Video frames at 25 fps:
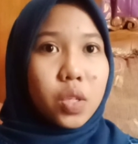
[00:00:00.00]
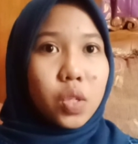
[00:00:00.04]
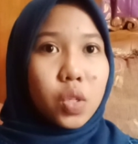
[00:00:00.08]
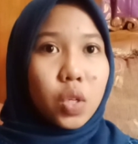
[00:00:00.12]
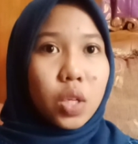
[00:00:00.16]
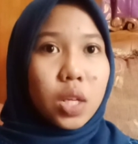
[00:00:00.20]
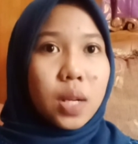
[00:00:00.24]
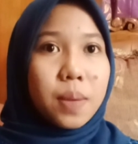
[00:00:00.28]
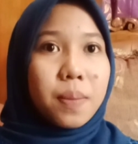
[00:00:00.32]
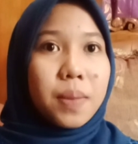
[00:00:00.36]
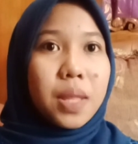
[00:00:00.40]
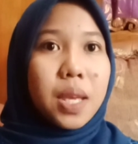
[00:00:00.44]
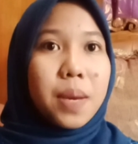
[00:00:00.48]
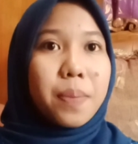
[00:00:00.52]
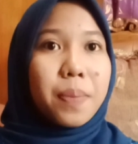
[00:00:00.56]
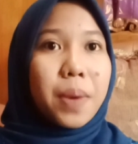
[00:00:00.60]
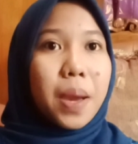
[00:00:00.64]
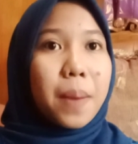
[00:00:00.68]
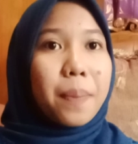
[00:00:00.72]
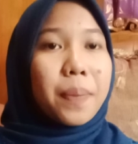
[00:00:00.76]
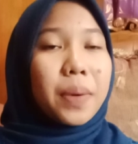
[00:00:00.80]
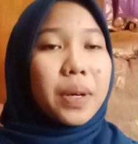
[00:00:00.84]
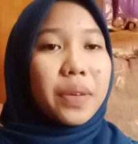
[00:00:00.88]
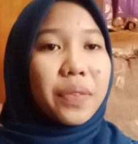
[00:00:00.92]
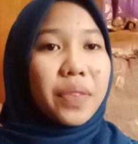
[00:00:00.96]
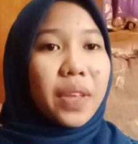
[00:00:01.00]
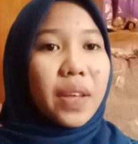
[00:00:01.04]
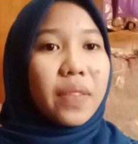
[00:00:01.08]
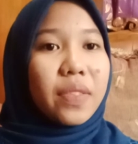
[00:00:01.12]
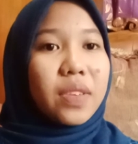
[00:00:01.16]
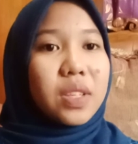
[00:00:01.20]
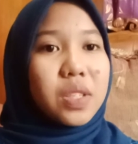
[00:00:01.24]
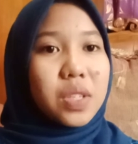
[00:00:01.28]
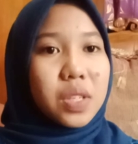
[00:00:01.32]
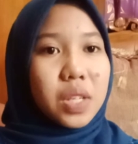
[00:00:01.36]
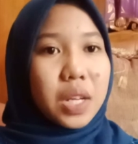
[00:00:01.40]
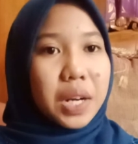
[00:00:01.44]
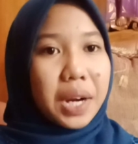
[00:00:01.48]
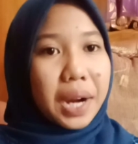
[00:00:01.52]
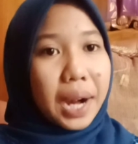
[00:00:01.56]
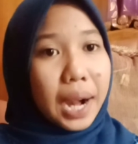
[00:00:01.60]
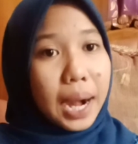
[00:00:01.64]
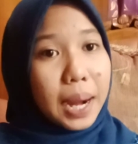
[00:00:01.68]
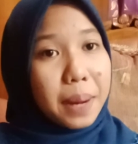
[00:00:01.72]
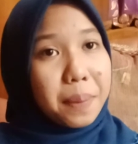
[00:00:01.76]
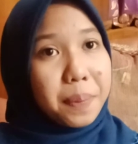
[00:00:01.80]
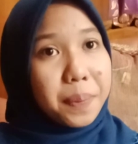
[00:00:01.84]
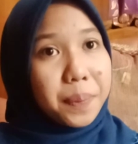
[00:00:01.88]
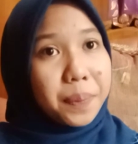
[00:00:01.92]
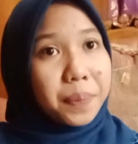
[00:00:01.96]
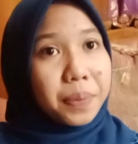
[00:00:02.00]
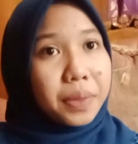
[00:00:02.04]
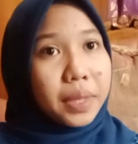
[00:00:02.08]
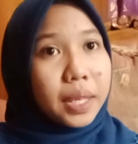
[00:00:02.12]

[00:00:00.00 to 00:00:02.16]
So namely a paper that describes